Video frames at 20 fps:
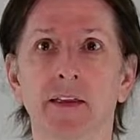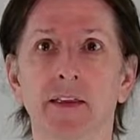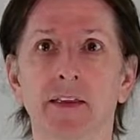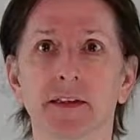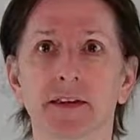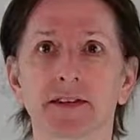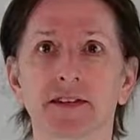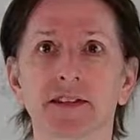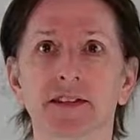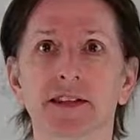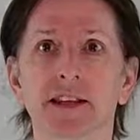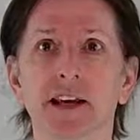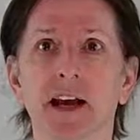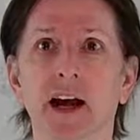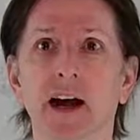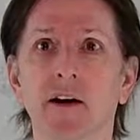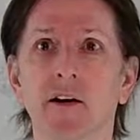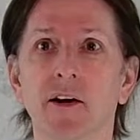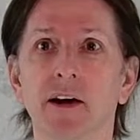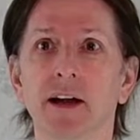This is the
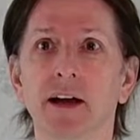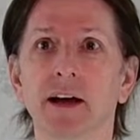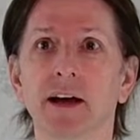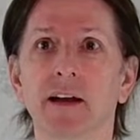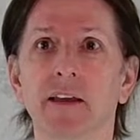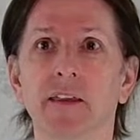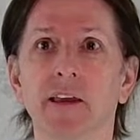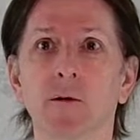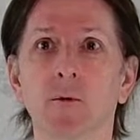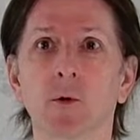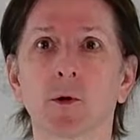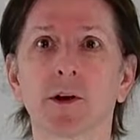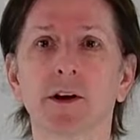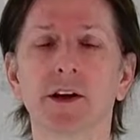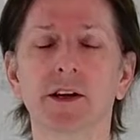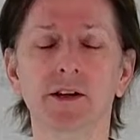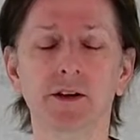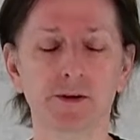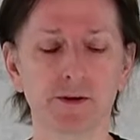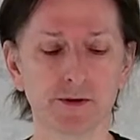area that we're going
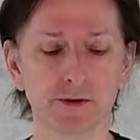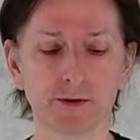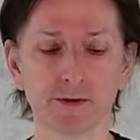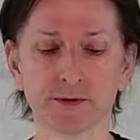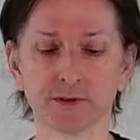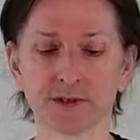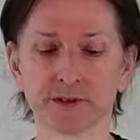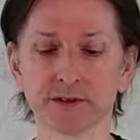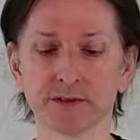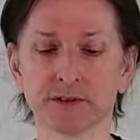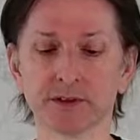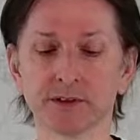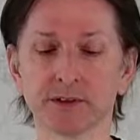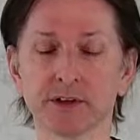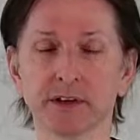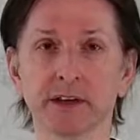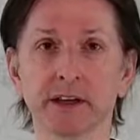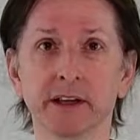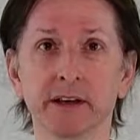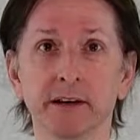to use
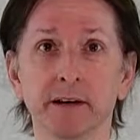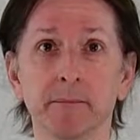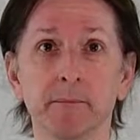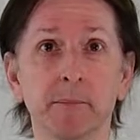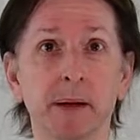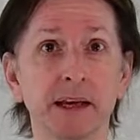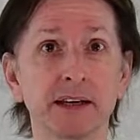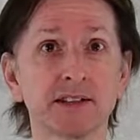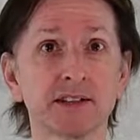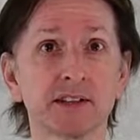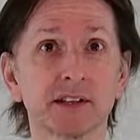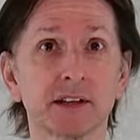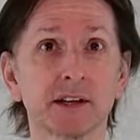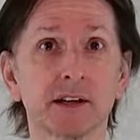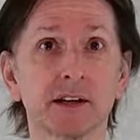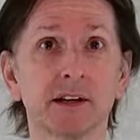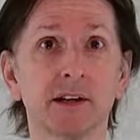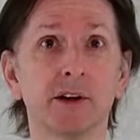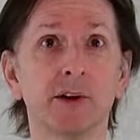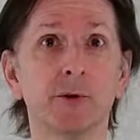during basic